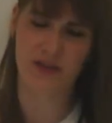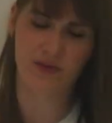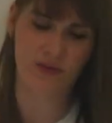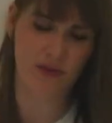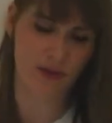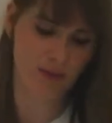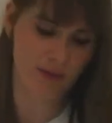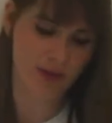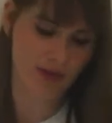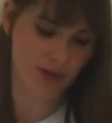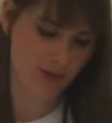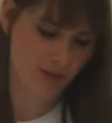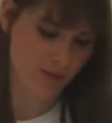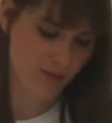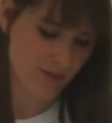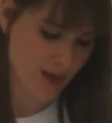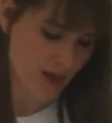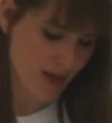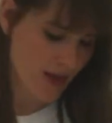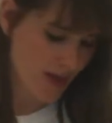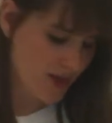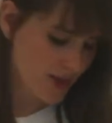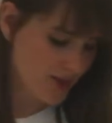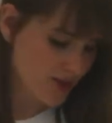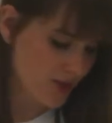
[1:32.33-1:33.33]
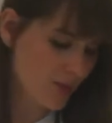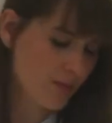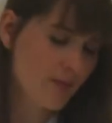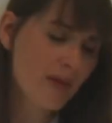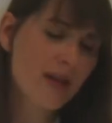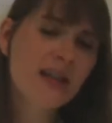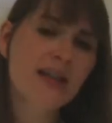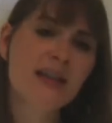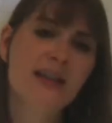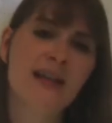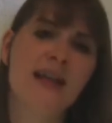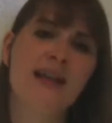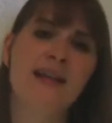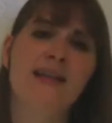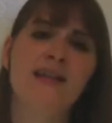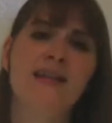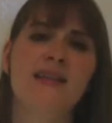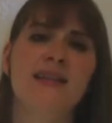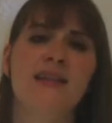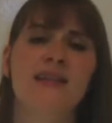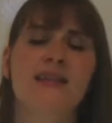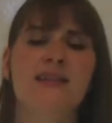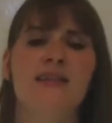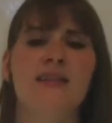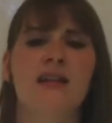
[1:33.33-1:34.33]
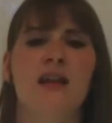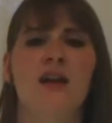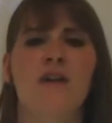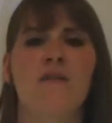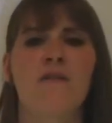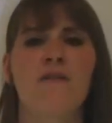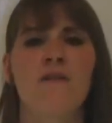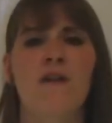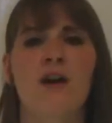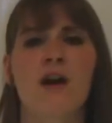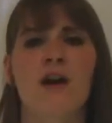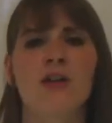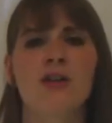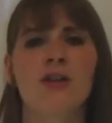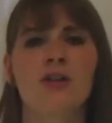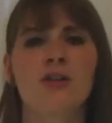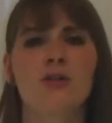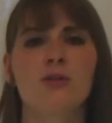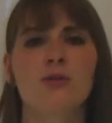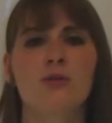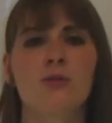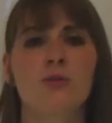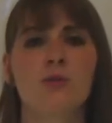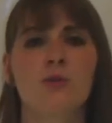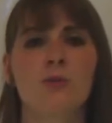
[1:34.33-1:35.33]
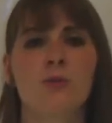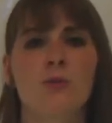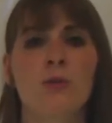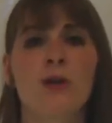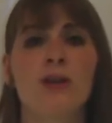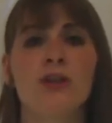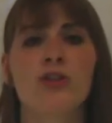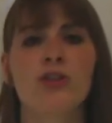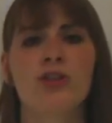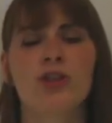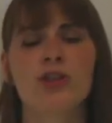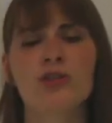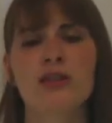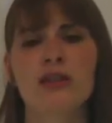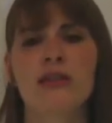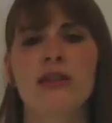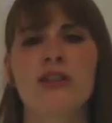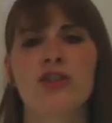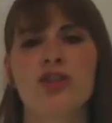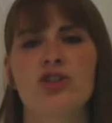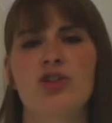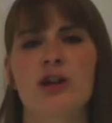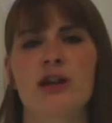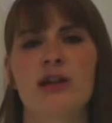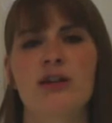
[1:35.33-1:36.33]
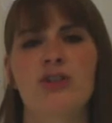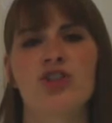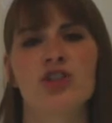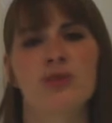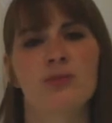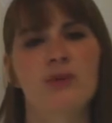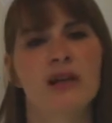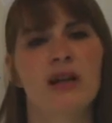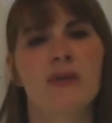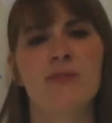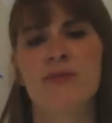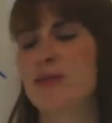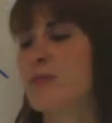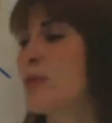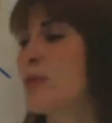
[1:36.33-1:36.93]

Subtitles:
from you. So in many cases, a follow, when you're using this strategy, becomes